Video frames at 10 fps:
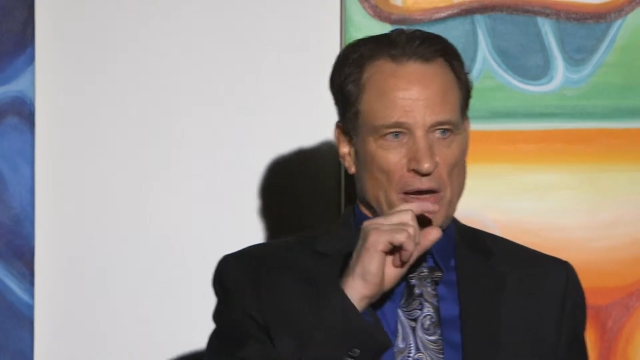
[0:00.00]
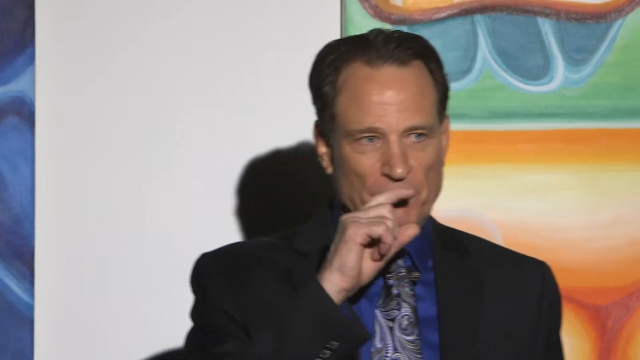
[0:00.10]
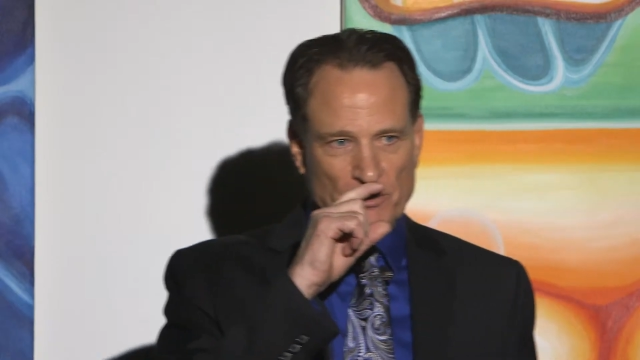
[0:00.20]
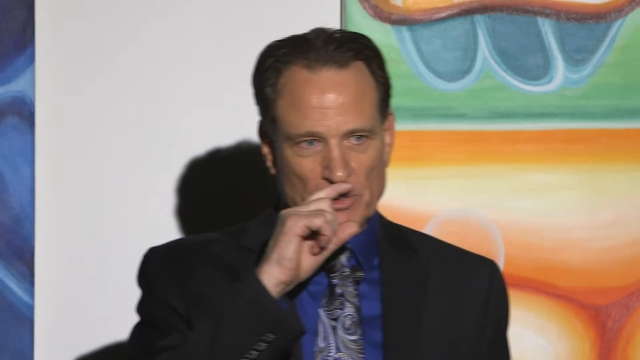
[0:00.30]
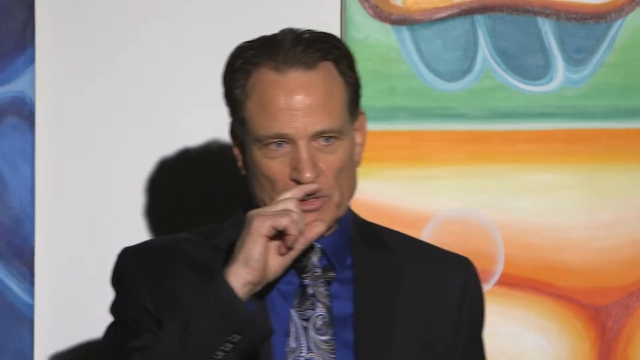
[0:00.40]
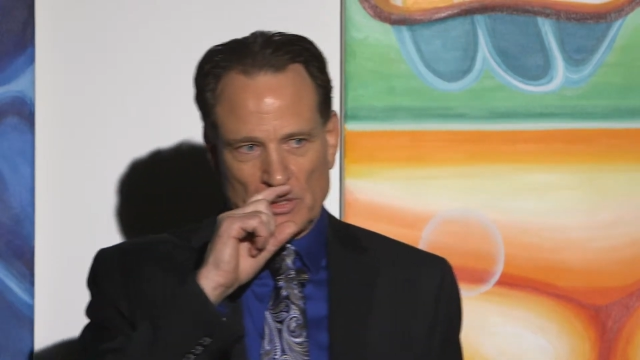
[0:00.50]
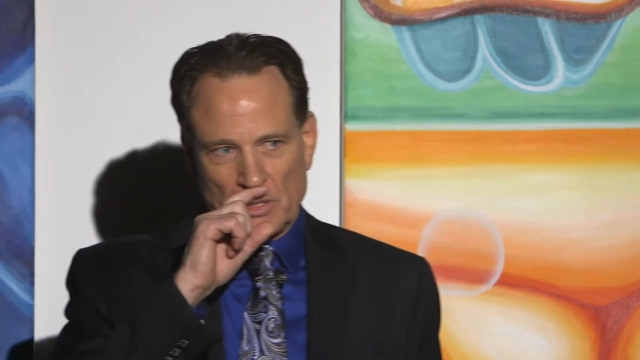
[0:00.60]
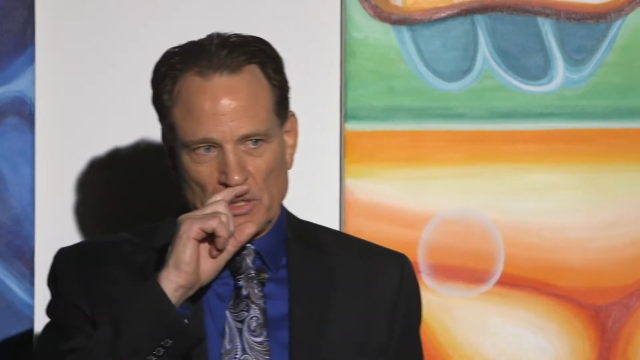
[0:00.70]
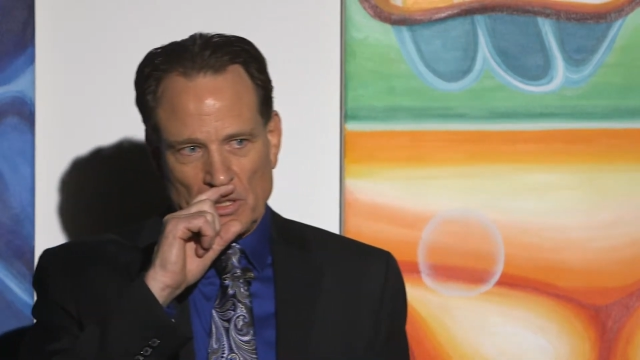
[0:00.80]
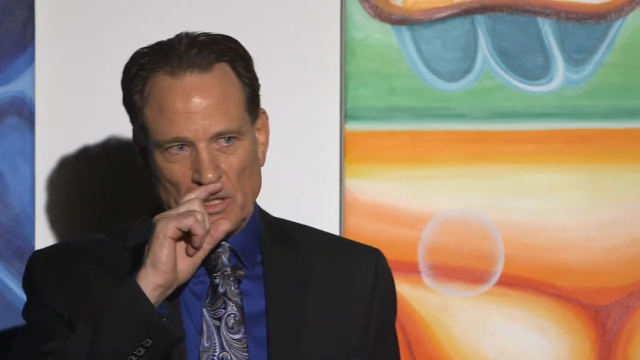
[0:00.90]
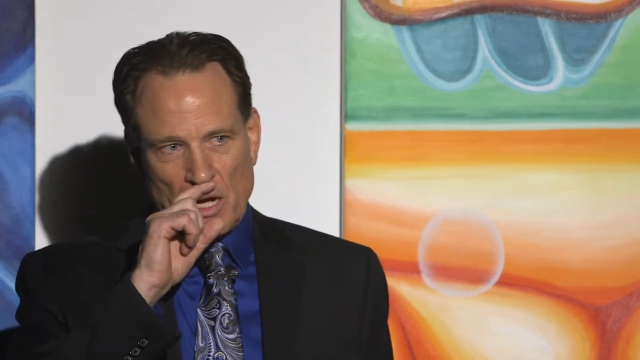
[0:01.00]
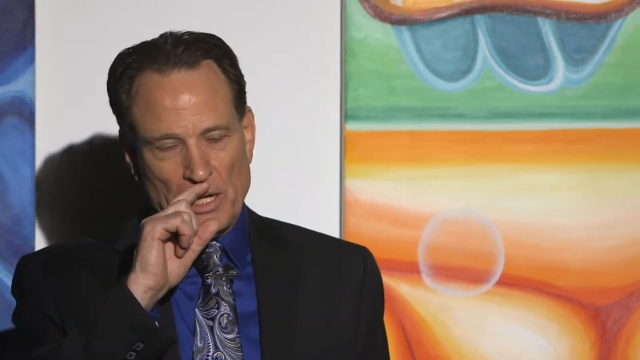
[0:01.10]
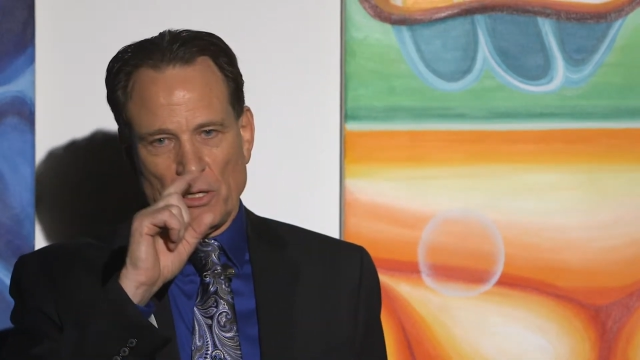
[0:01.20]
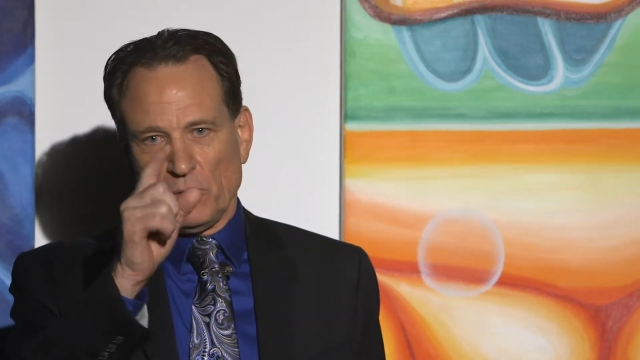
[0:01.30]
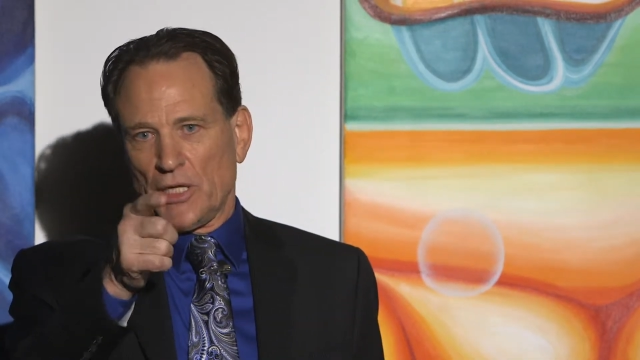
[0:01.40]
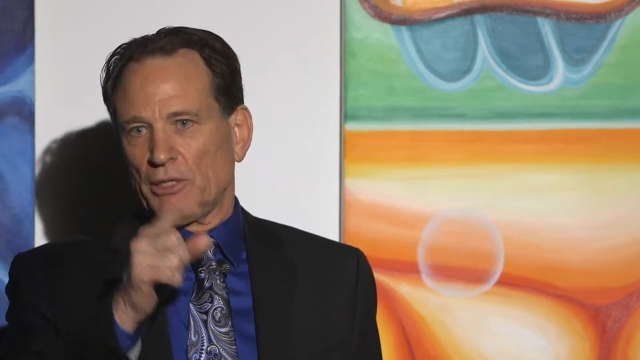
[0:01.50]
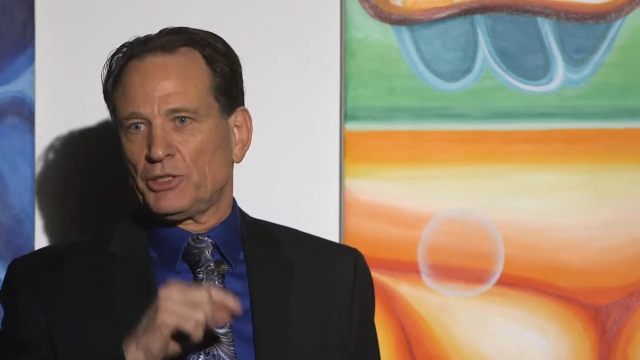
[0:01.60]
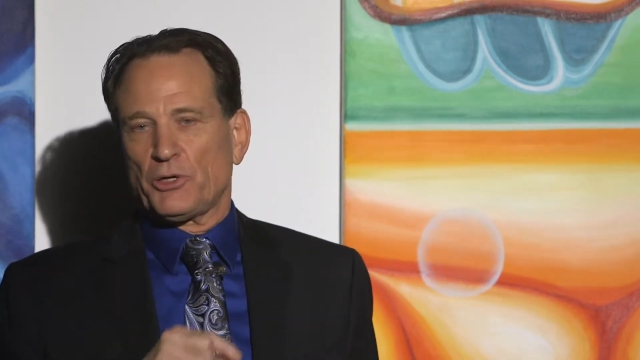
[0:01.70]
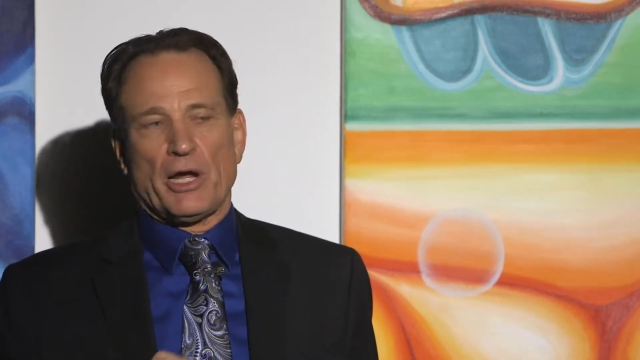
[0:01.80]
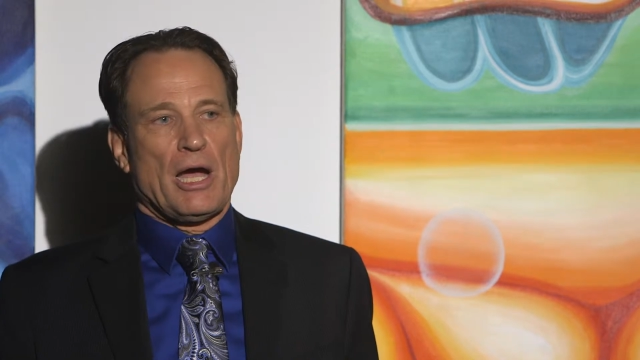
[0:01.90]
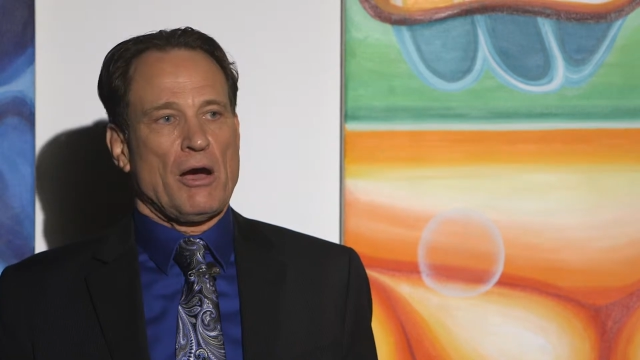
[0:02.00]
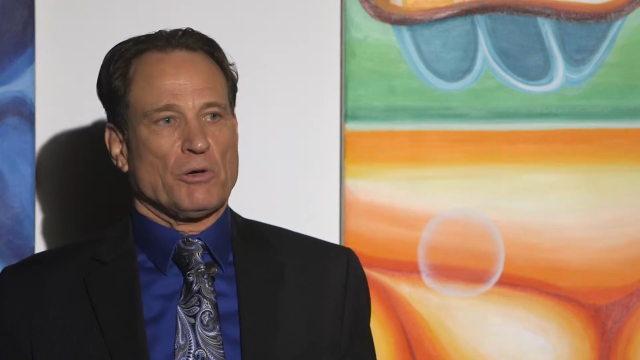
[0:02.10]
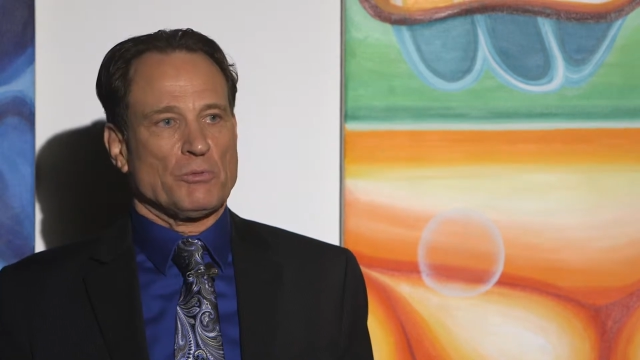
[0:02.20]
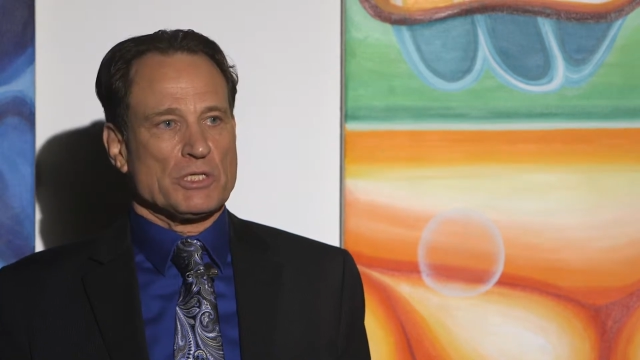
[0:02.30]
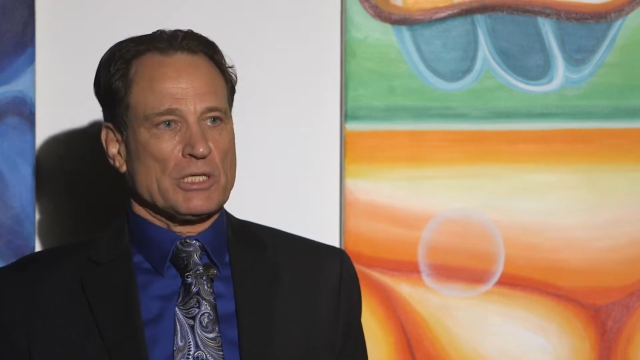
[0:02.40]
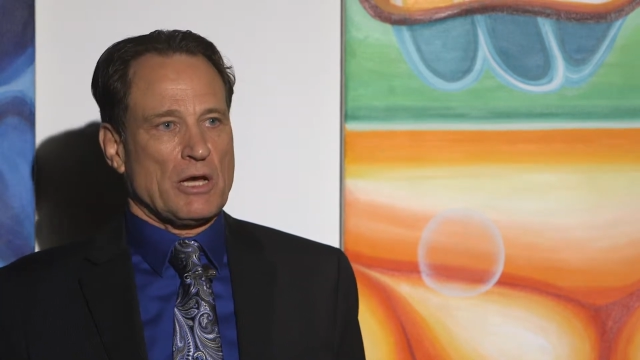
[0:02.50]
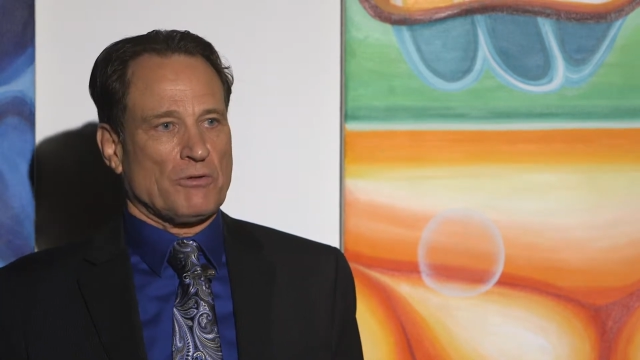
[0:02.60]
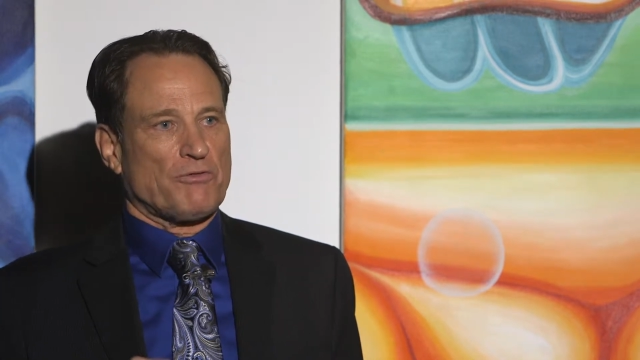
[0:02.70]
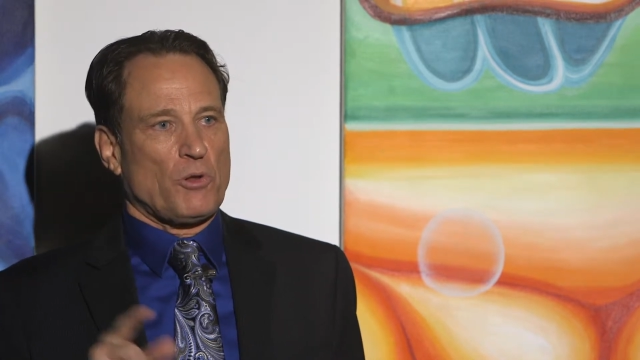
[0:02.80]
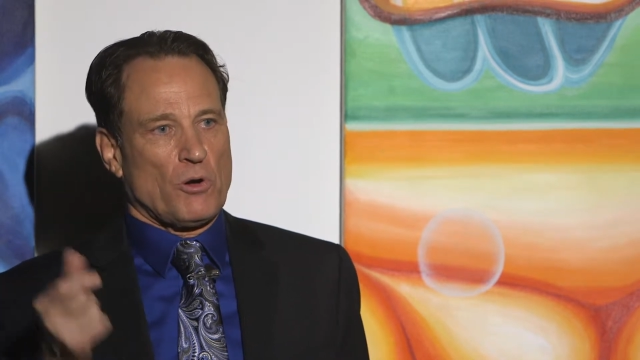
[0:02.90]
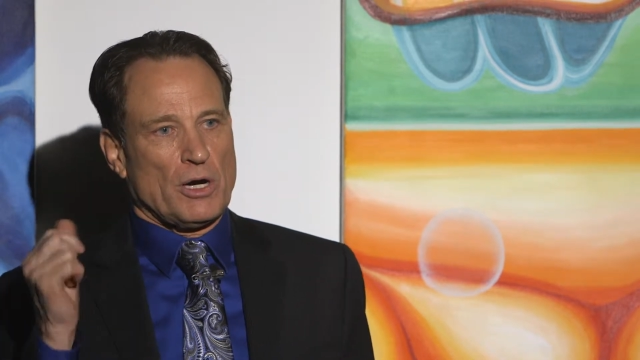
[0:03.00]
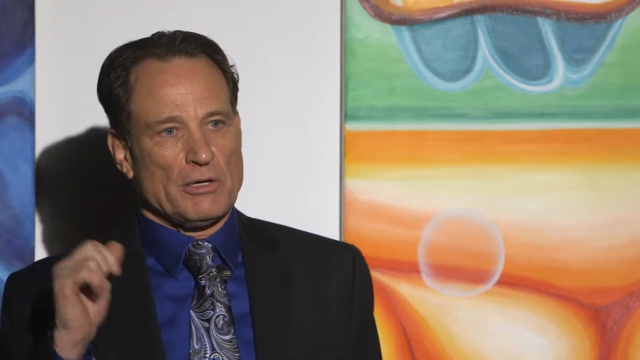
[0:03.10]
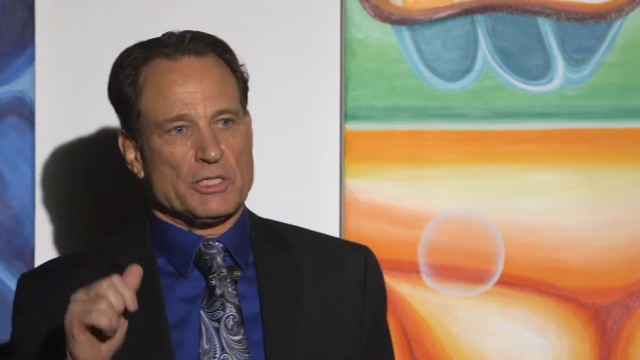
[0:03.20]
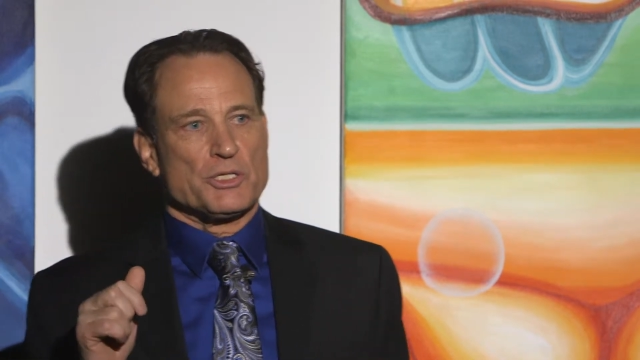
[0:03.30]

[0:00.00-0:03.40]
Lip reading: enough, I know that Sherry Cowan was down in Florida.